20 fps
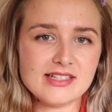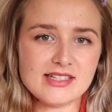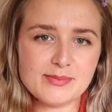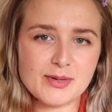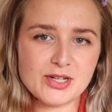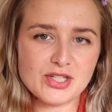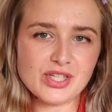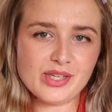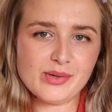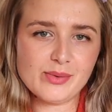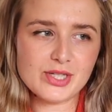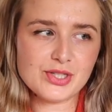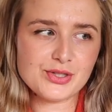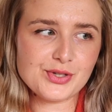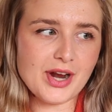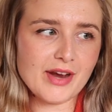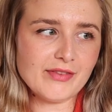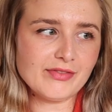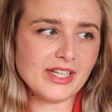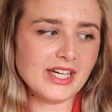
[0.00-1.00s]
especially when you're
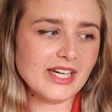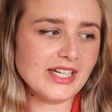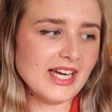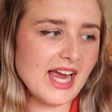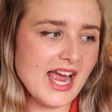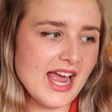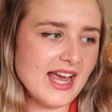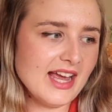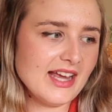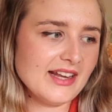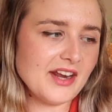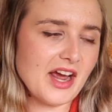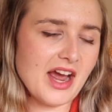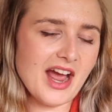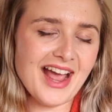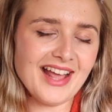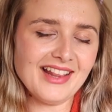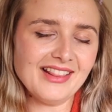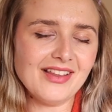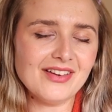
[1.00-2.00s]
traveling, and
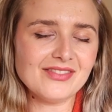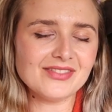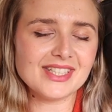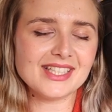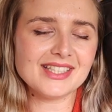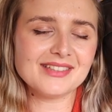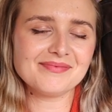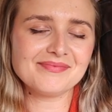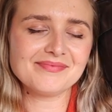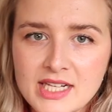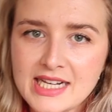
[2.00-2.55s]
I love it.